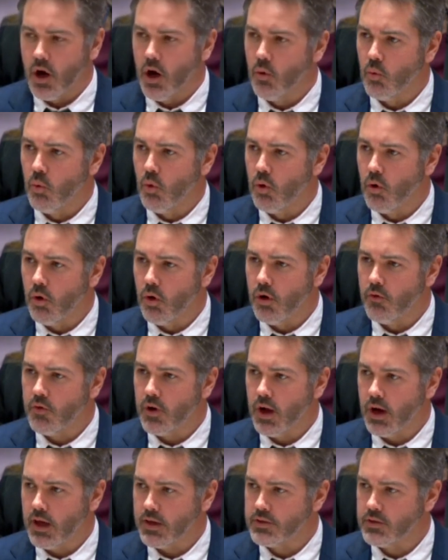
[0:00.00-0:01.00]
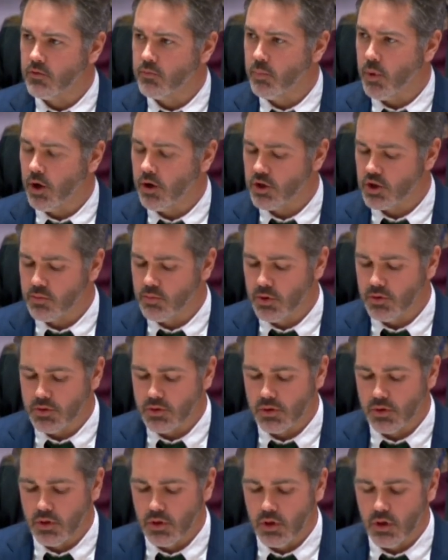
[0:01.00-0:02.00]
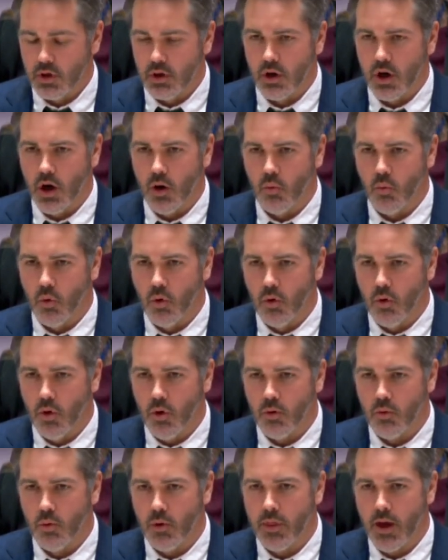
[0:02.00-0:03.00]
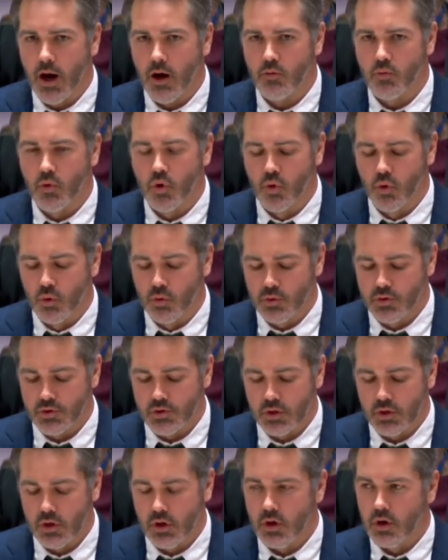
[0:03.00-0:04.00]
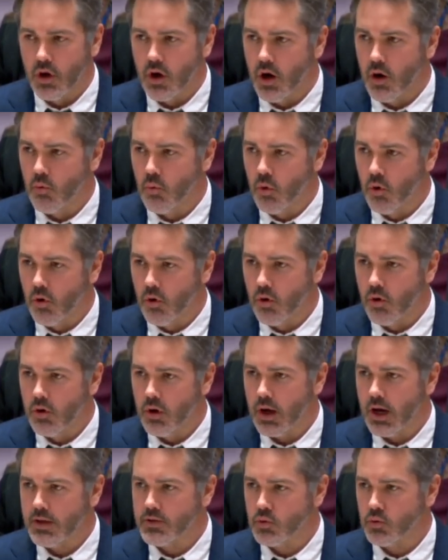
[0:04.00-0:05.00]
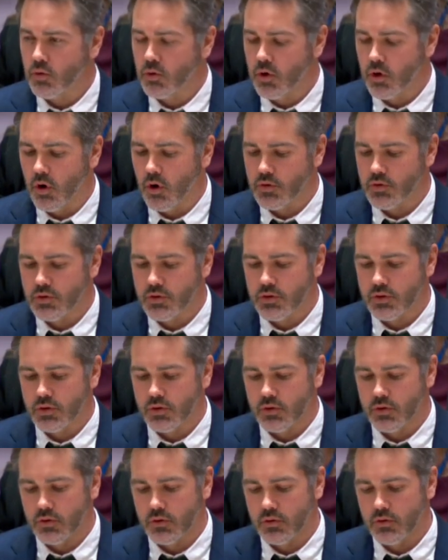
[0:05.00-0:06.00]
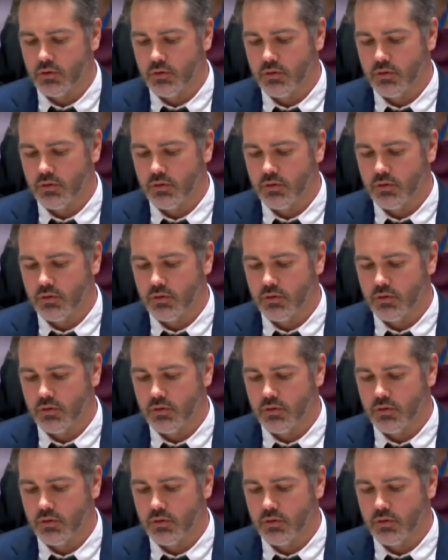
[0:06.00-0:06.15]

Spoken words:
a war of collective punishment, a war without rules, a war at all costs.